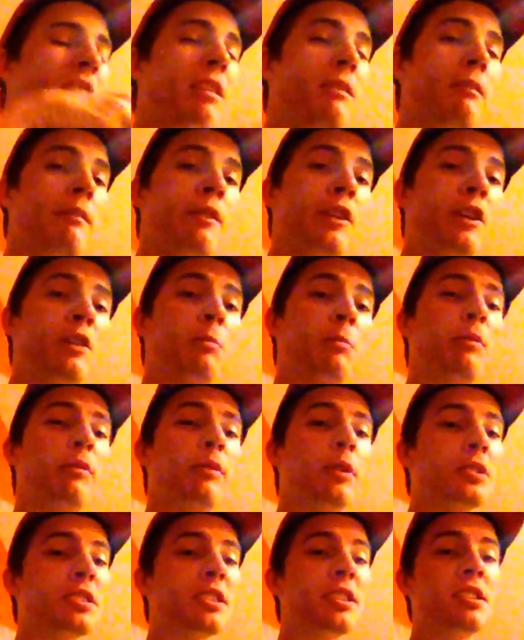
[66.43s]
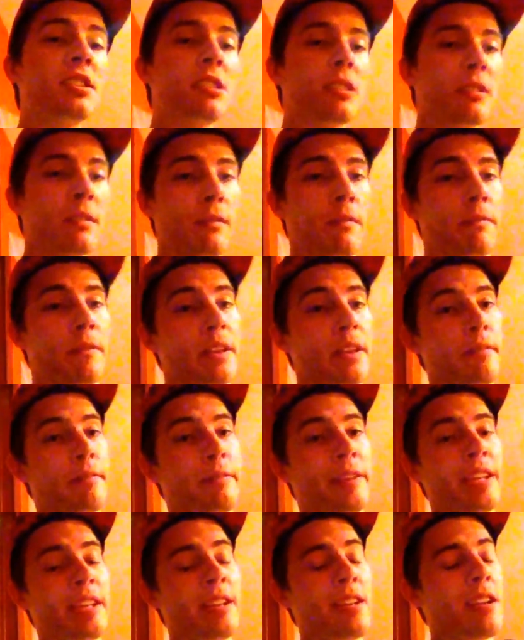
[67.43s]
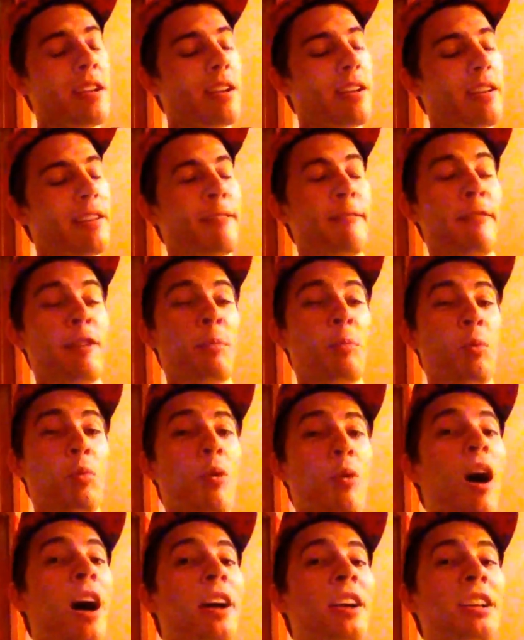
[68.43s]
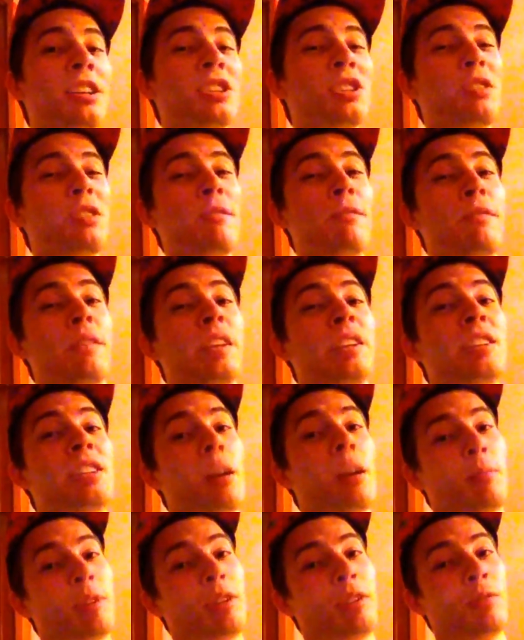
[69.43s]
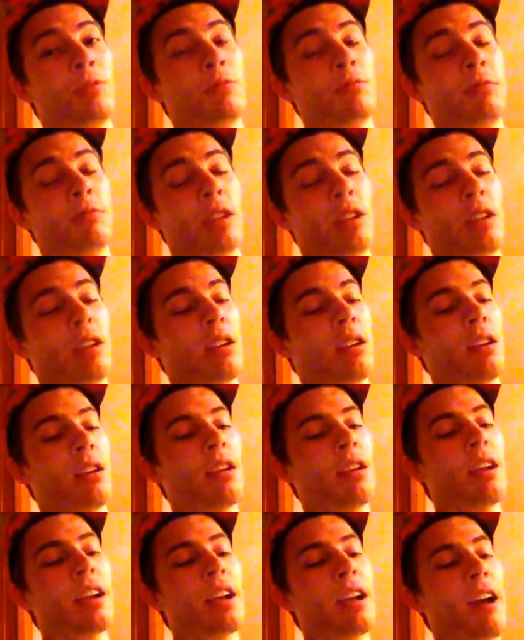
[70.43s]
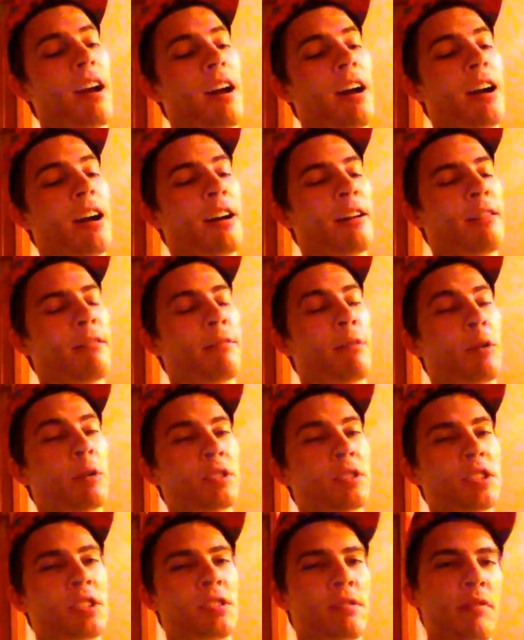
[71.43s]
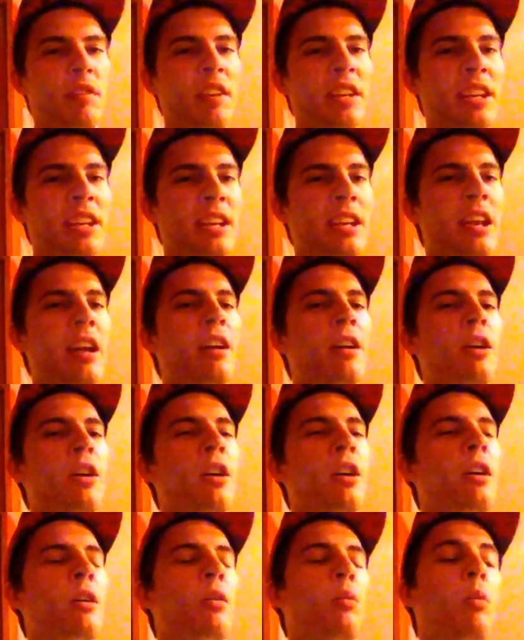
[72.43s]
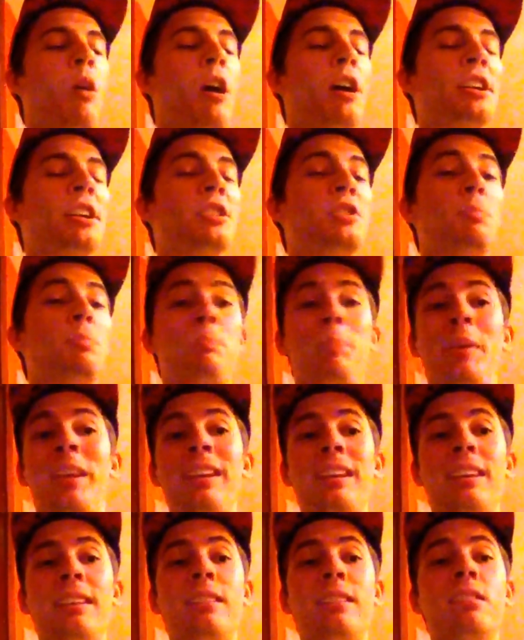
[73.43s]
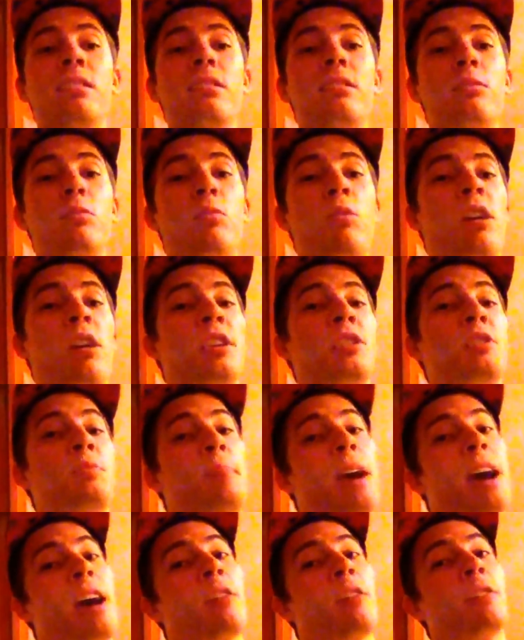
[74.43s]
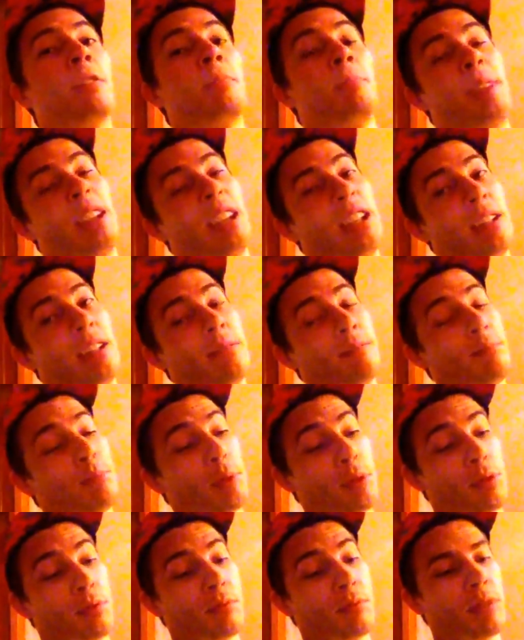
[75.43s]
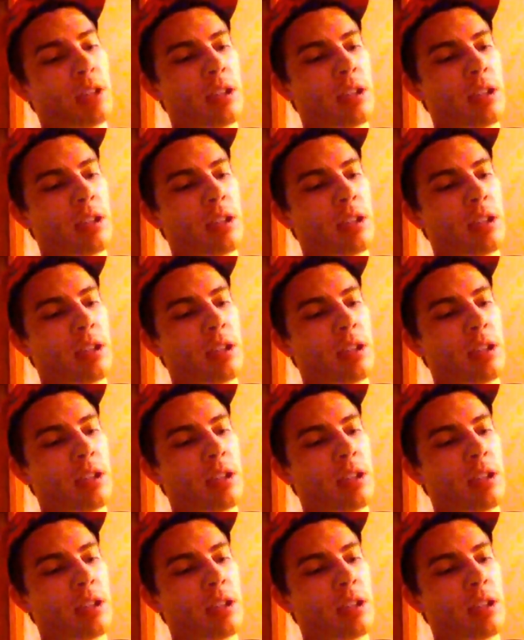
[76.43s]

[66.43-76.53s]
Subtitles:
variable voltage, VV, variable wattage, VW. Voltage V, wattage P, wattage power P, boom.